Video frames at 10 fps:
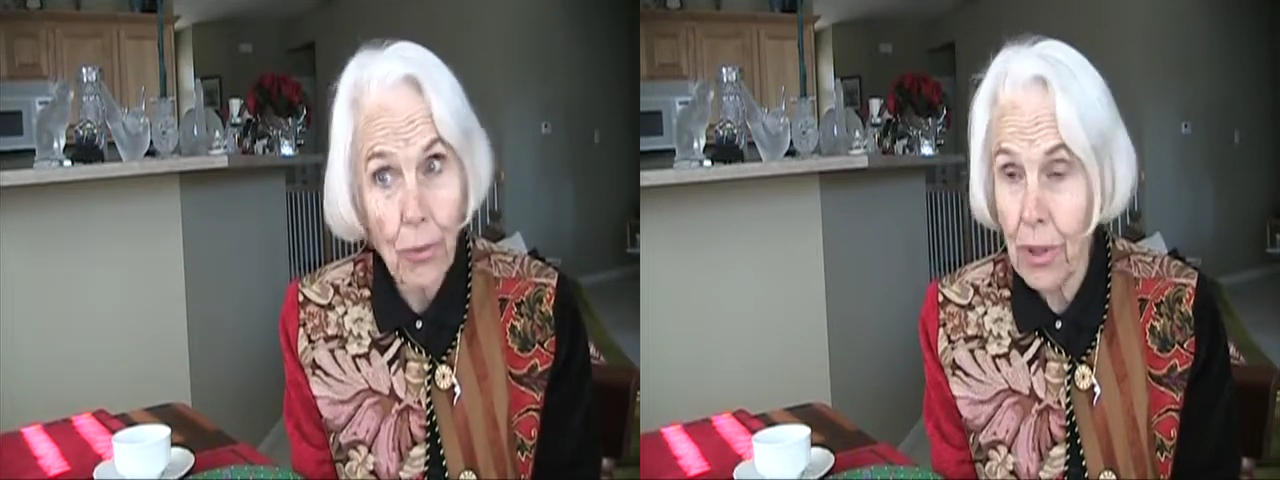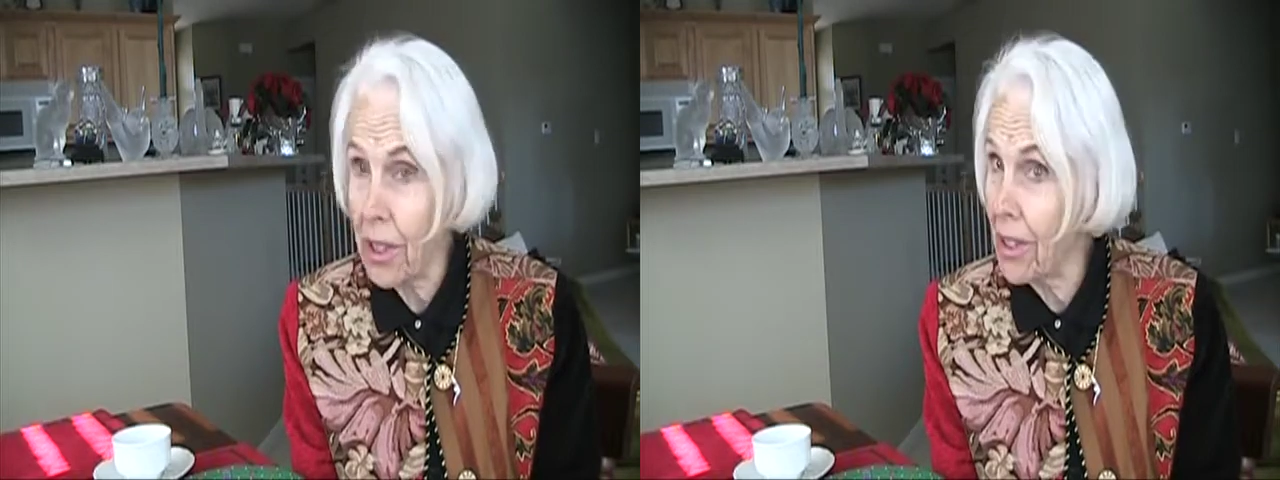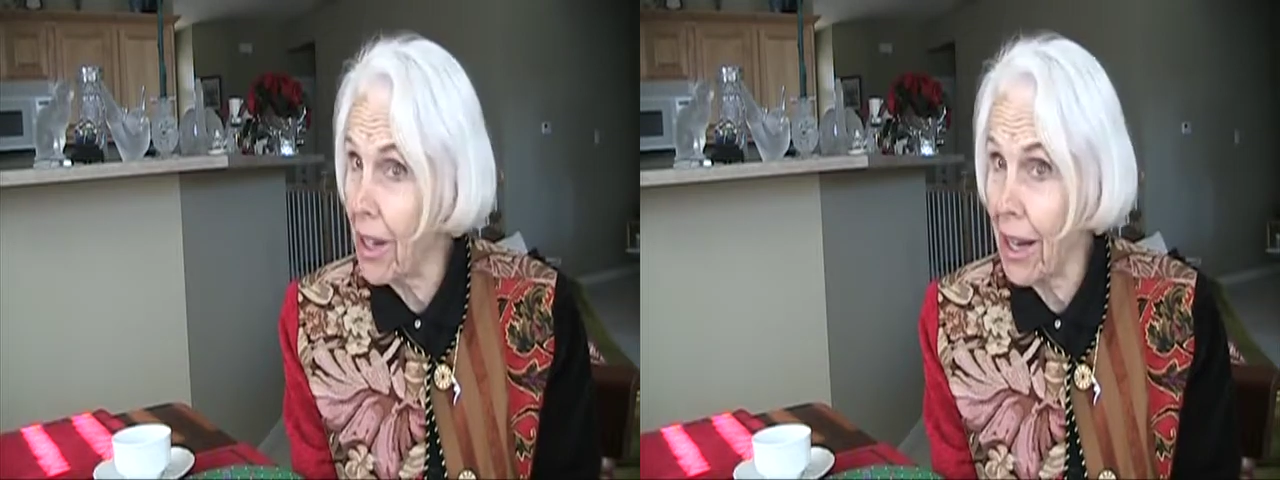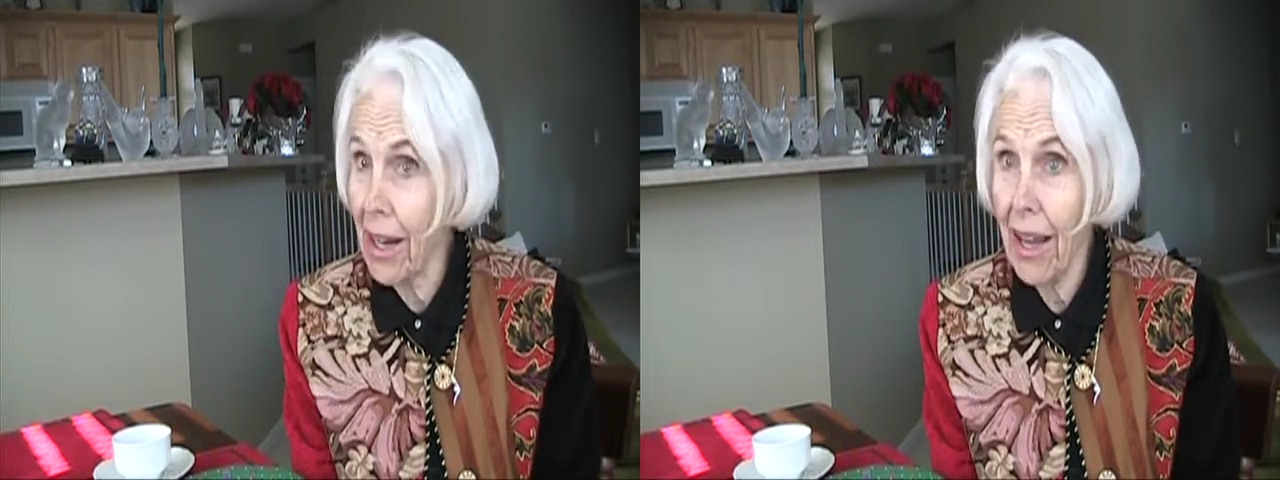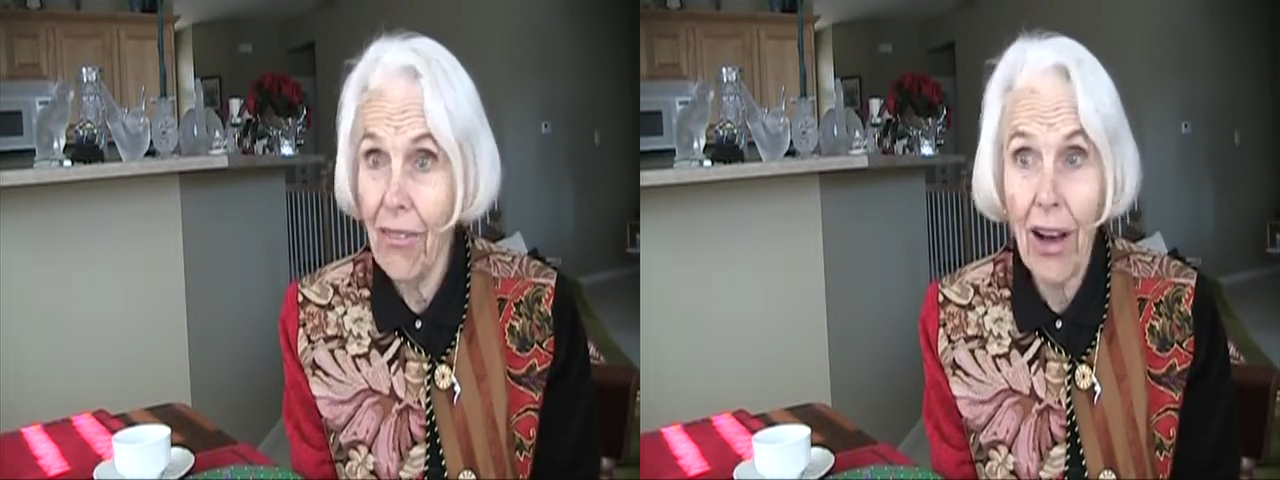We did not
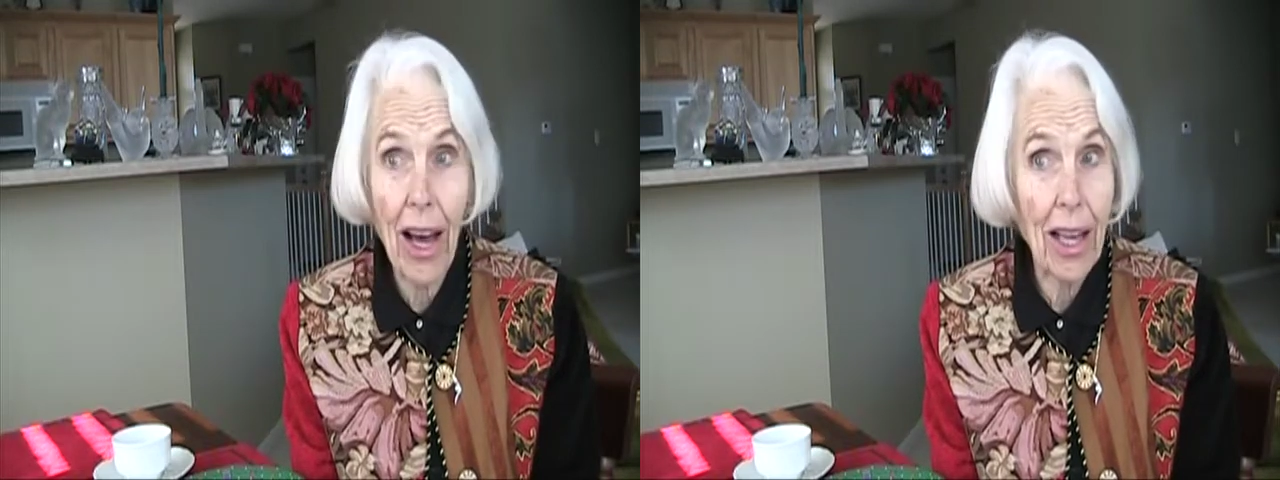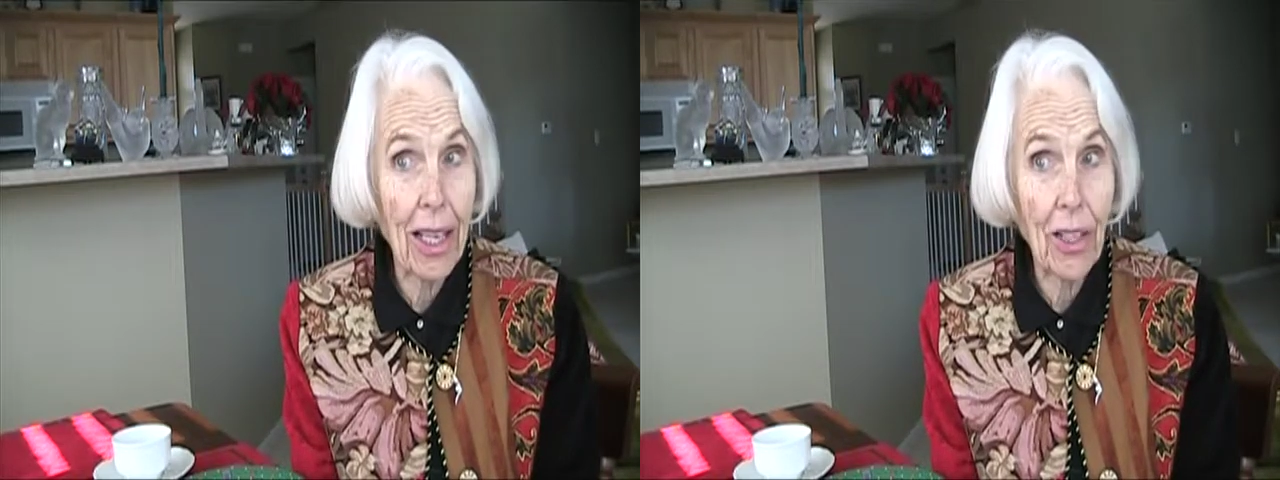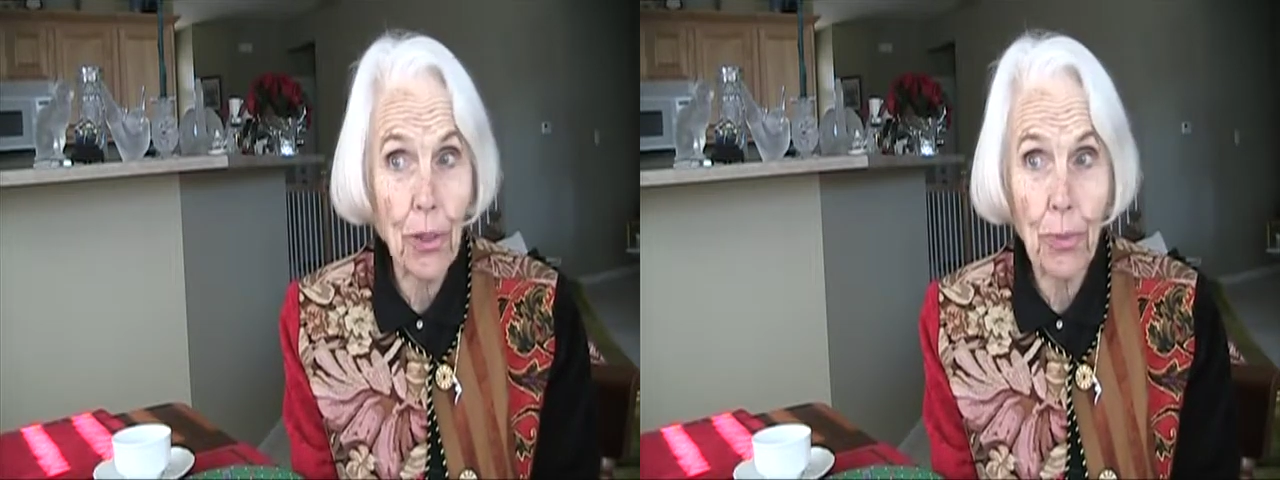have a hot lunch